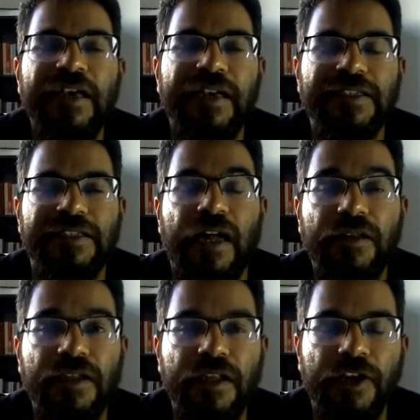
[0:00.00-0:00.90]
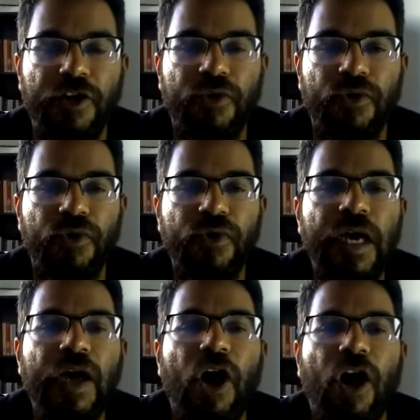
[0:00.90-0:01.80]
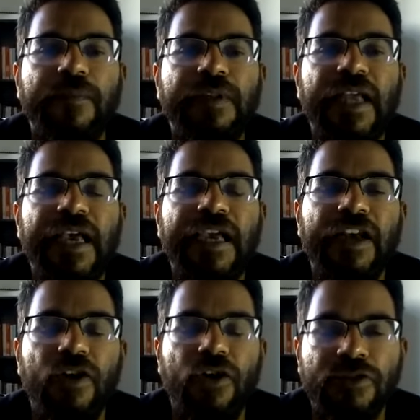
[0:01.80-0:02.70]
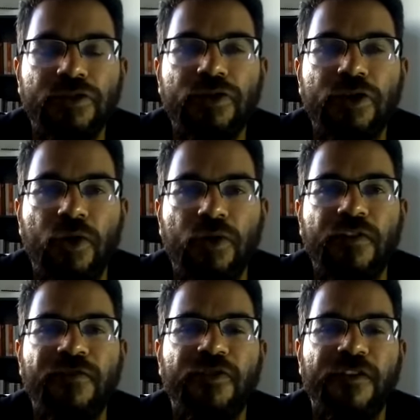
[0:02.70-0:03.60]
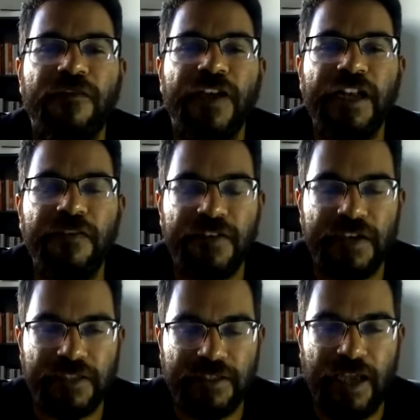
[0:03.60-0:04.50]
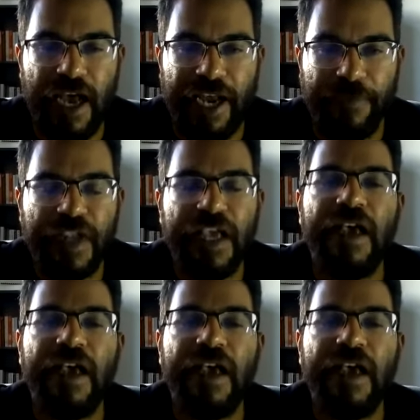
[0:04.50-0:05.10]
resulted in you obtaining control for the very first time.